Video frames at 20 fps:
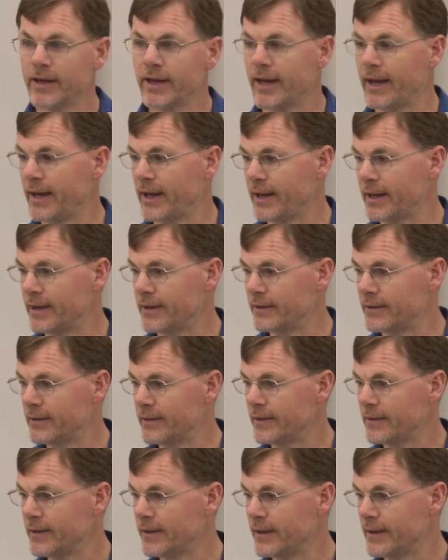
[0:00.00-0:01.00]
And,
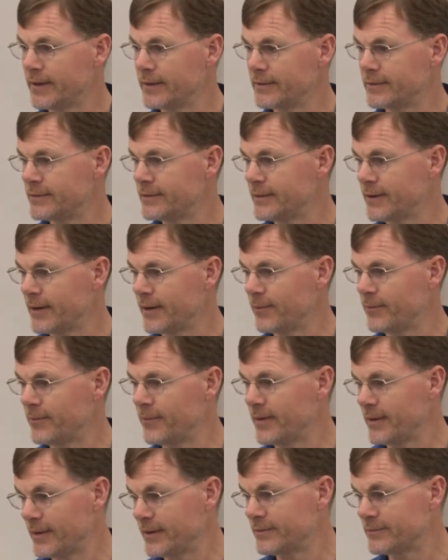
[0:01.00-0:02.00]
and um,
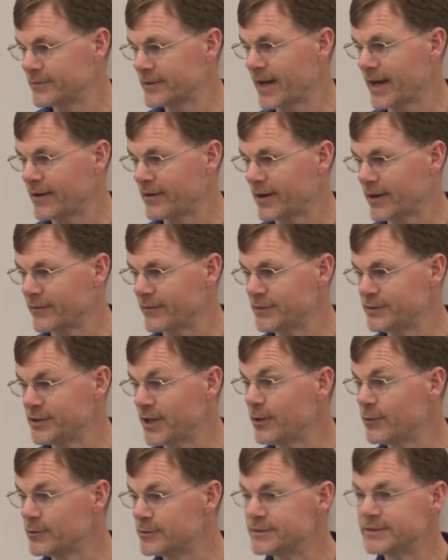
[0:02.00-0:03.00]
it's kind of like the
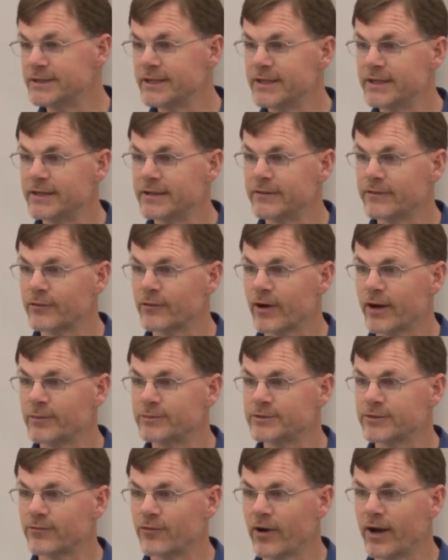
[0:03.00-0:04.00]
Joads did in the
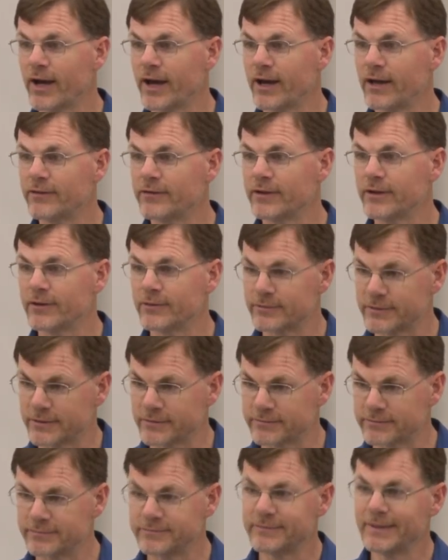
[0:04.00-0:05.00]
Grapes of Wrath, you know,
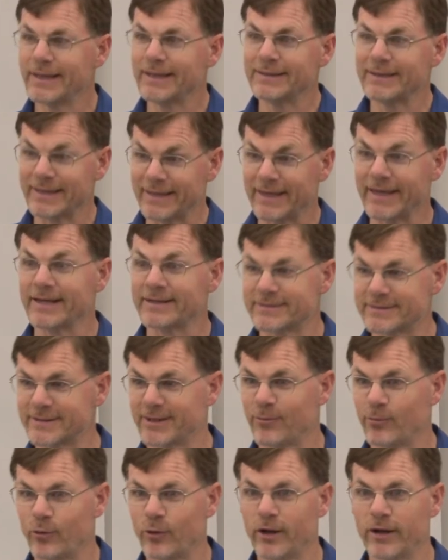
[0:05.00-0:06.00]
to, to get
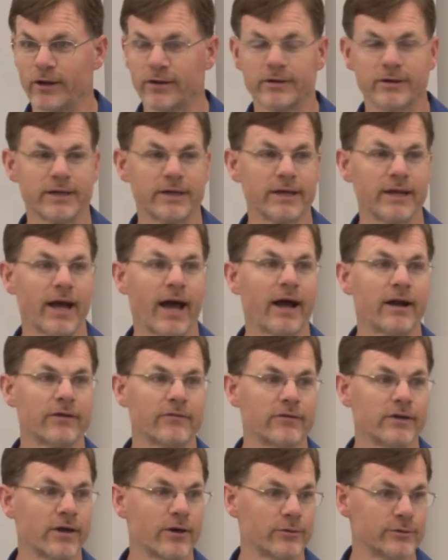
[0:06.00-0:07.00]
somewhere, to get out of
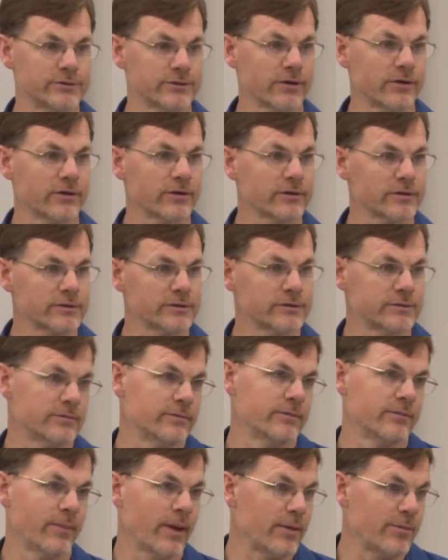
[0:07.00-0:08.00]
the Ozarks.
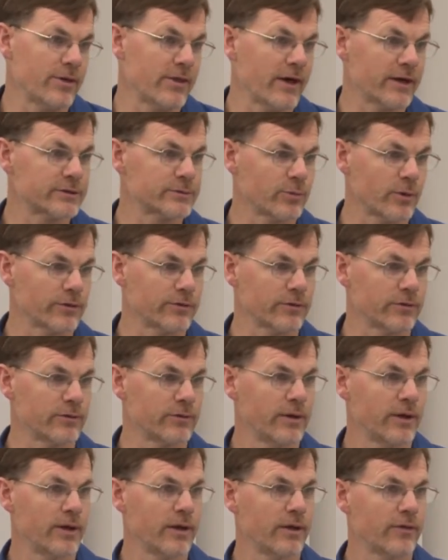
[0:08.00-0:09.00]
And maybe that's what they're,
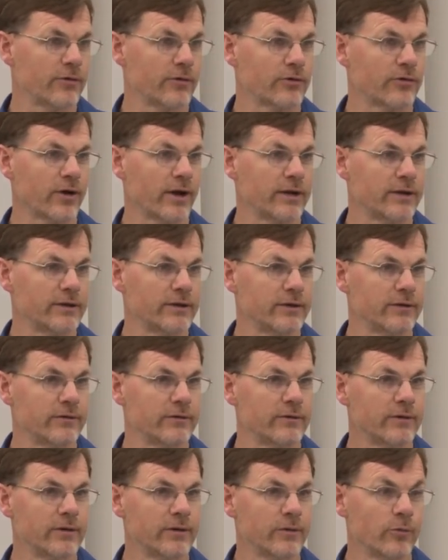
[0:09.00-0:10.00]
they're trying to do.
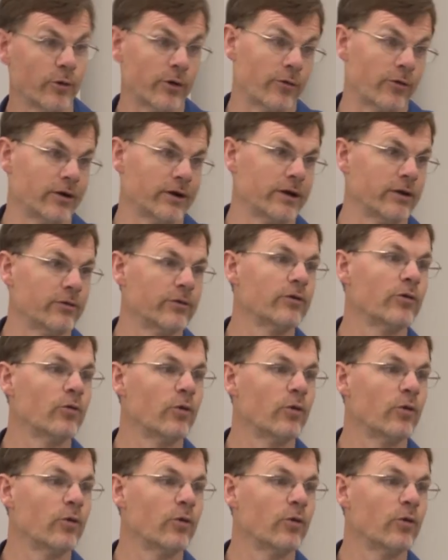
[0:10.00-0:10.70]
We really don't know